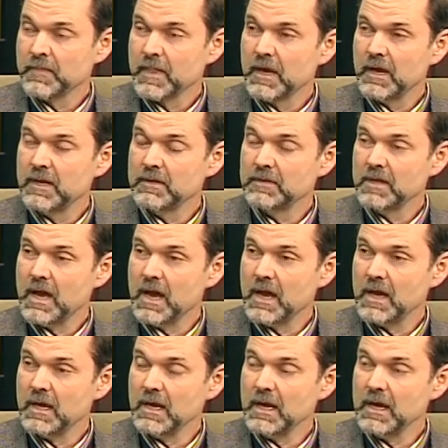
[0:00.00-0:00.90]
And
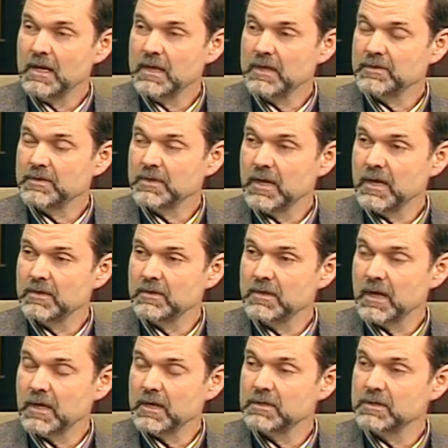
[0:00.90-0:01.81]
that anything
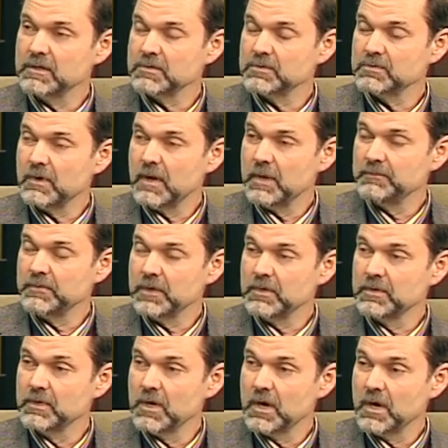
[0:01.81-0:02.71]
that can disrupt the
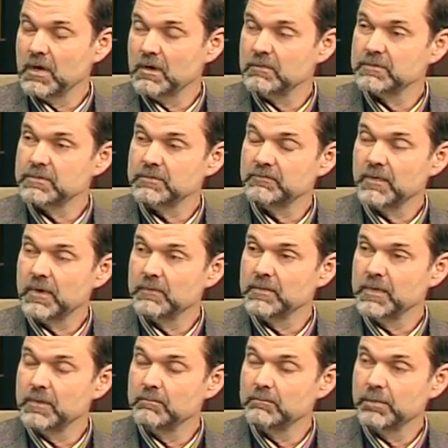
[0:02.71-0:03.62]
nerves from
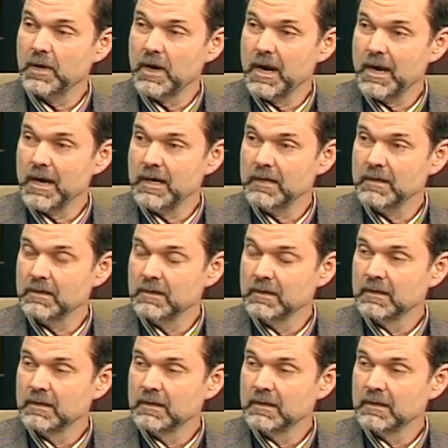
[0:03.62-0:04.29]
the brain